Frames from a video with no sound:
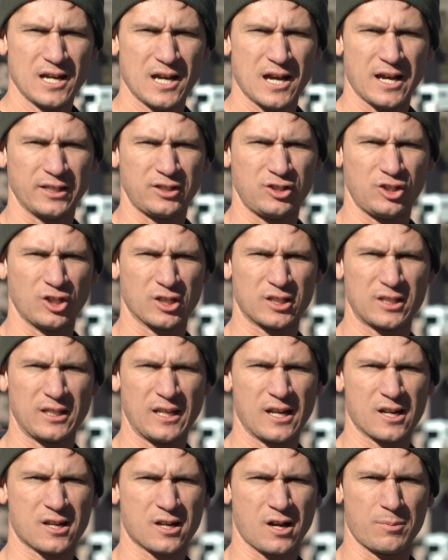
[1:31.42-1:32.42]
I just
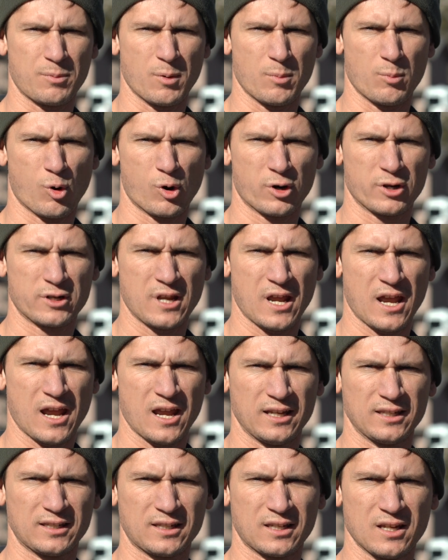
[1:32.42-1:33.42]
need a couple more
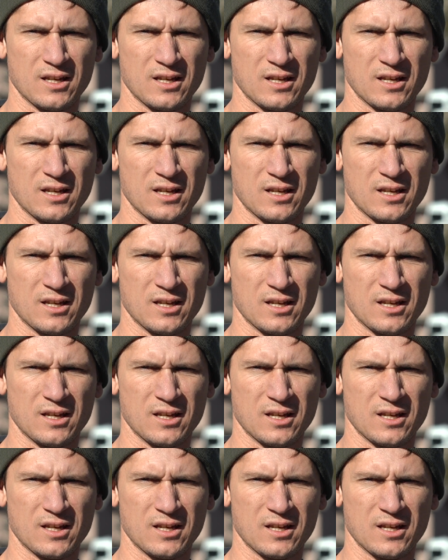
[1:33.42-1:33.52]
days.